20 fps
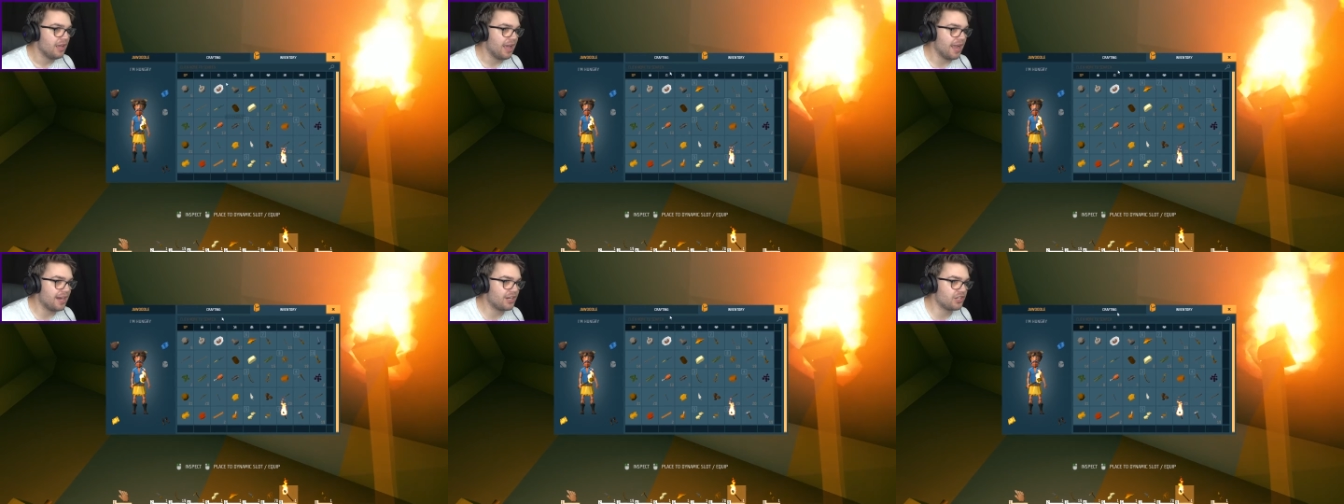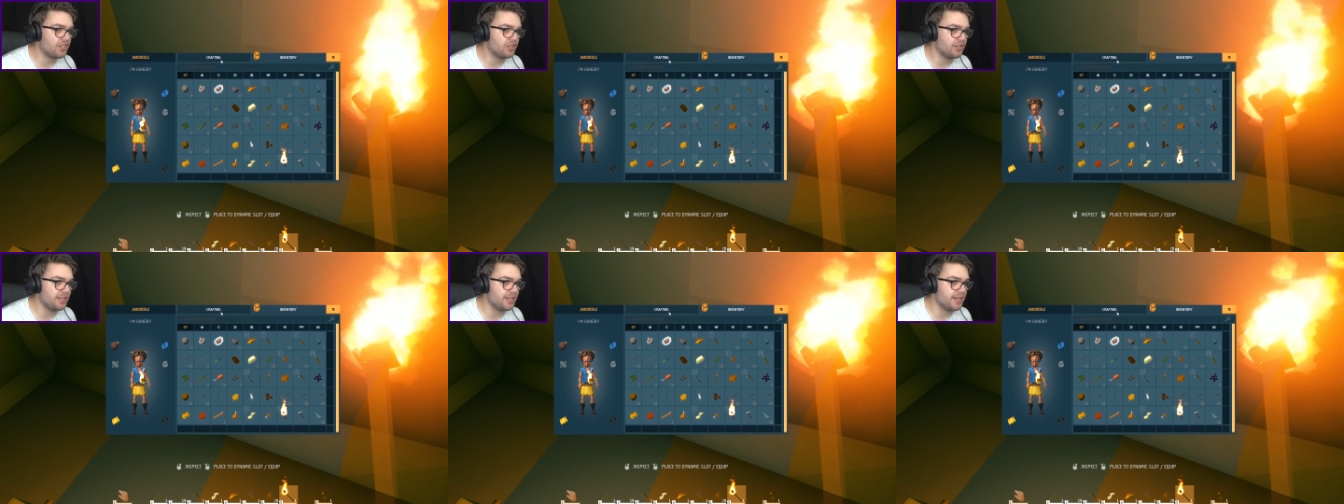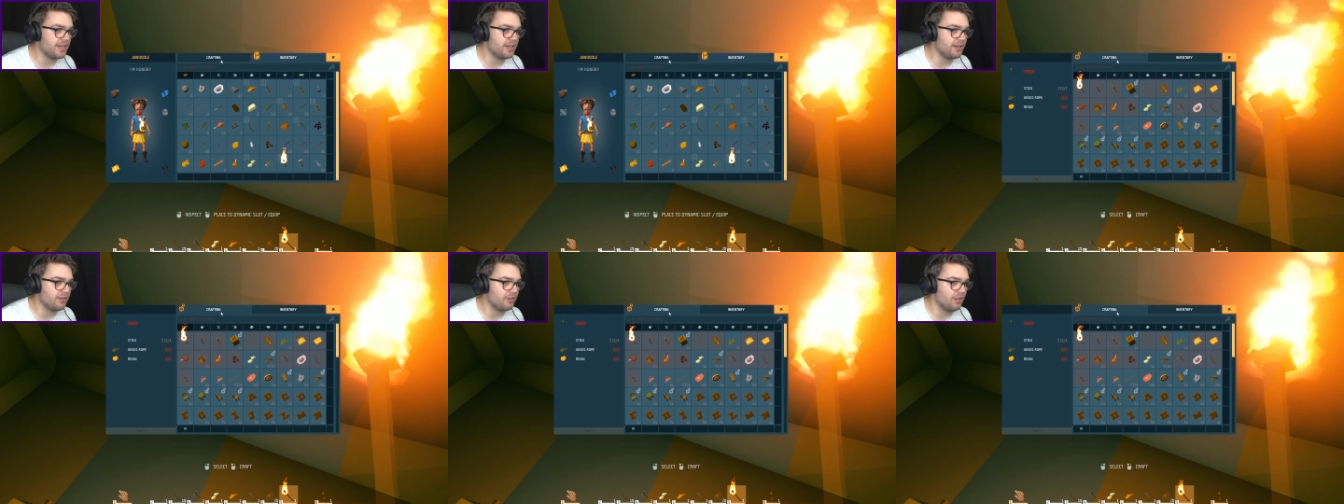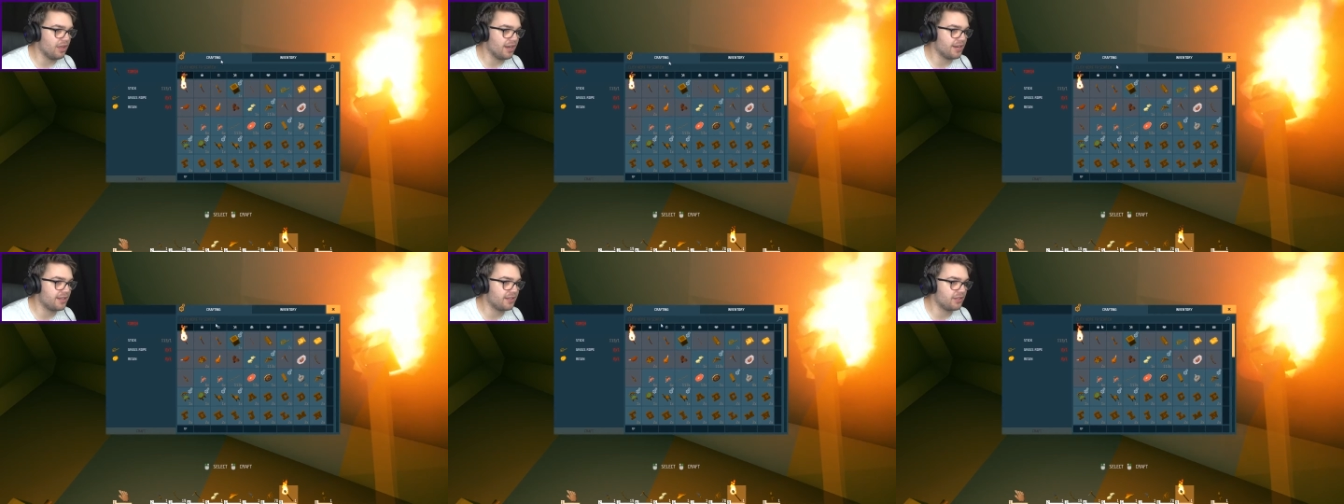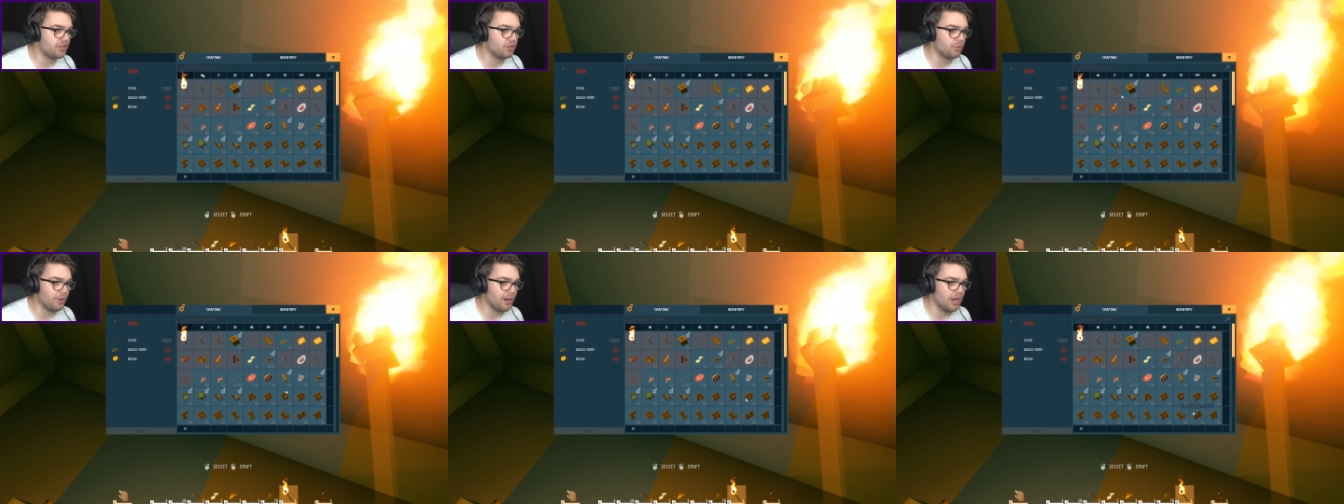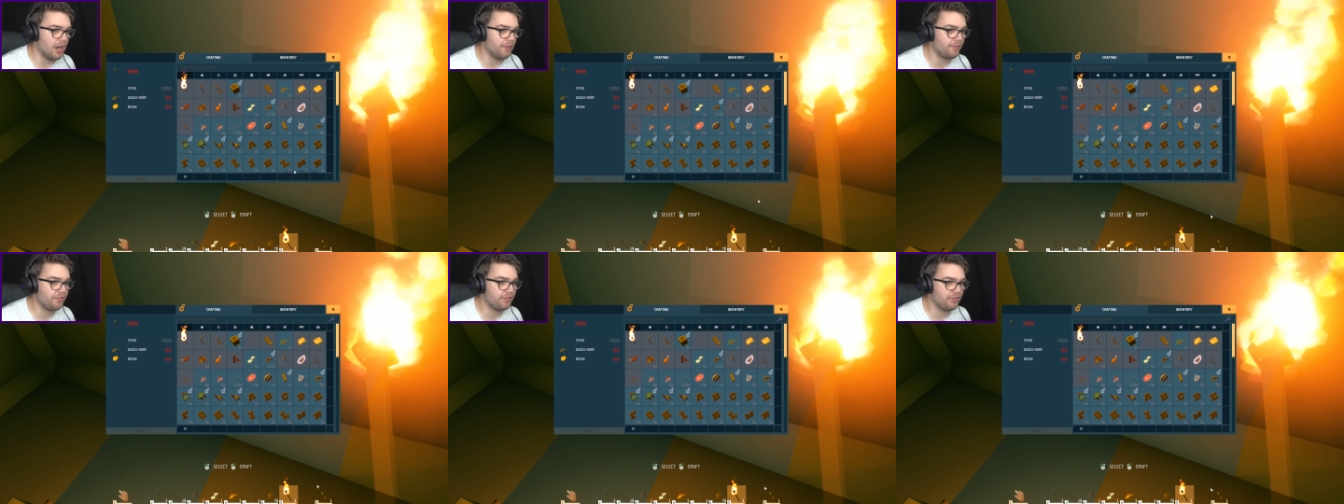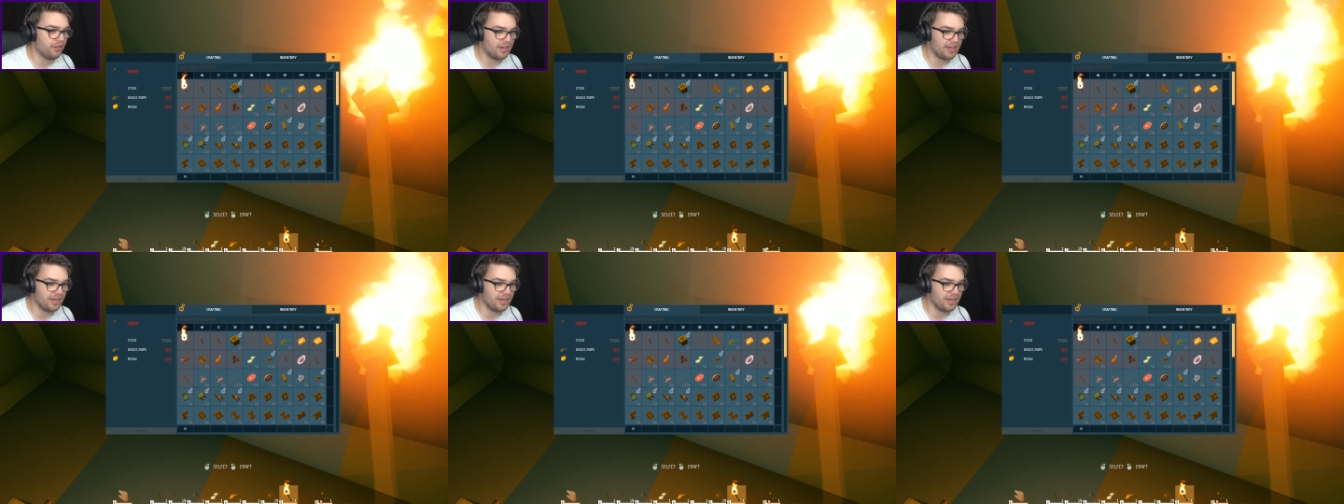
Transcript: actually, like, craft.